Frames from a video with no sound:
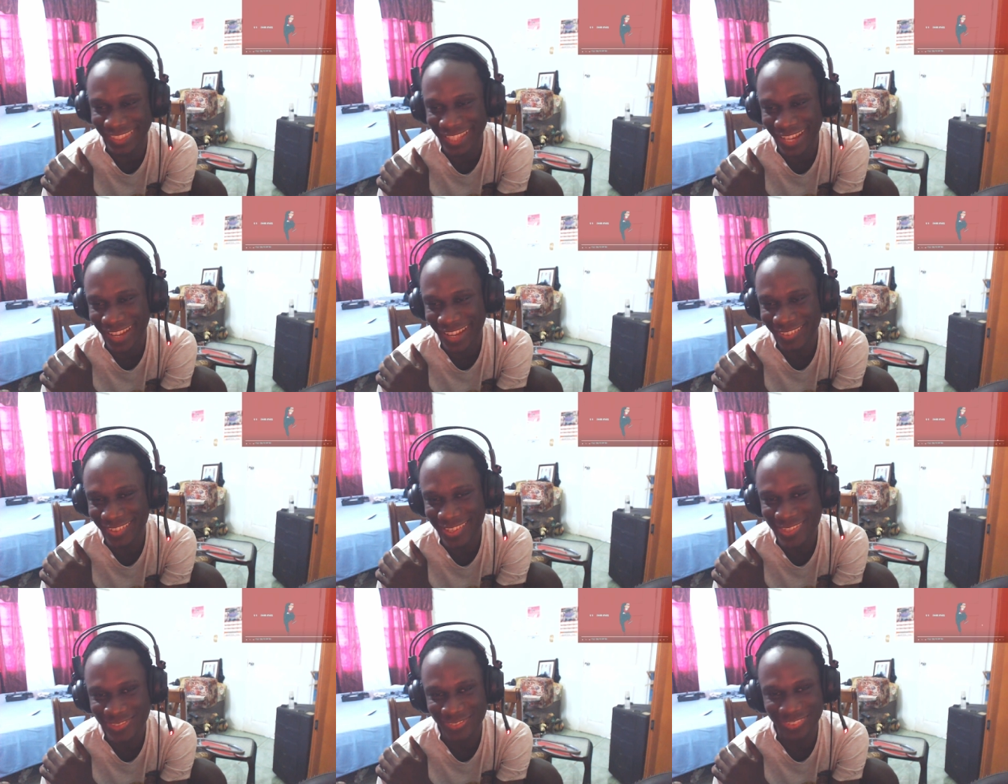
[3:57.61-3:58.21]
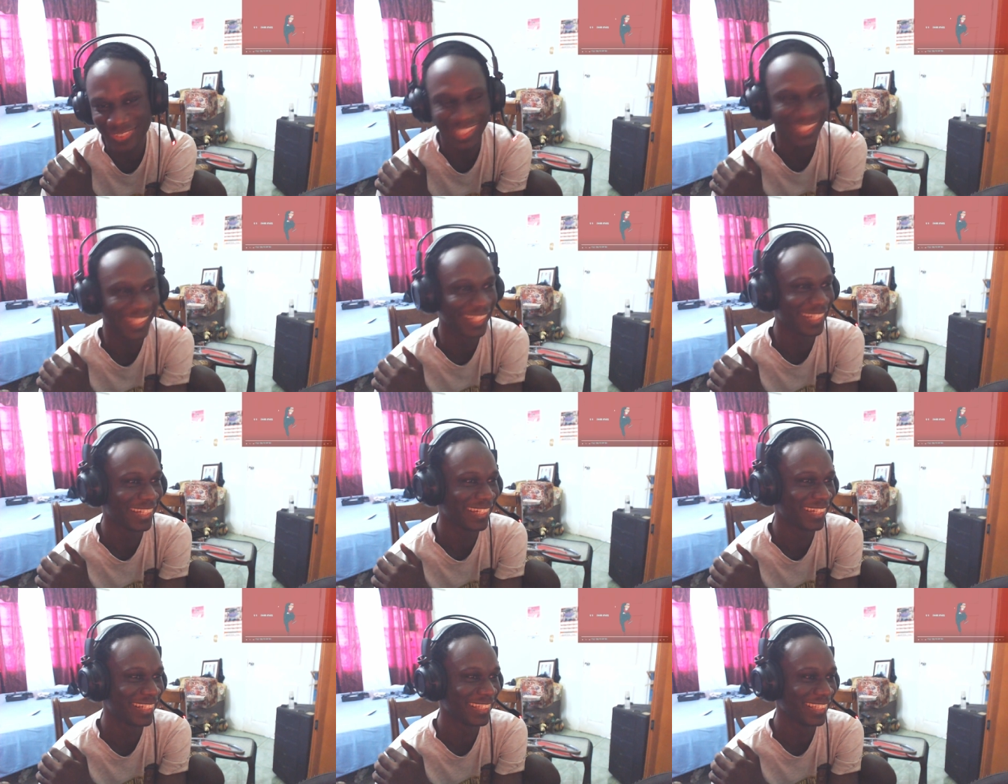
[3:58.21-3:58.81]
That was
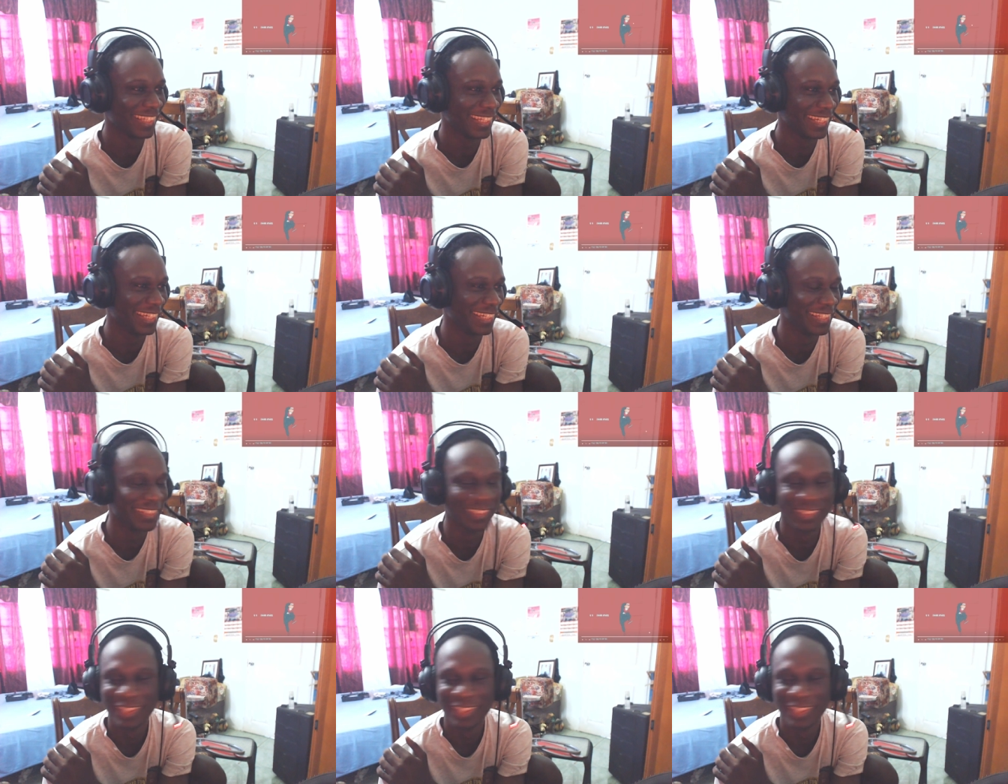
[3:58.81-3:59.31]
freaking clean.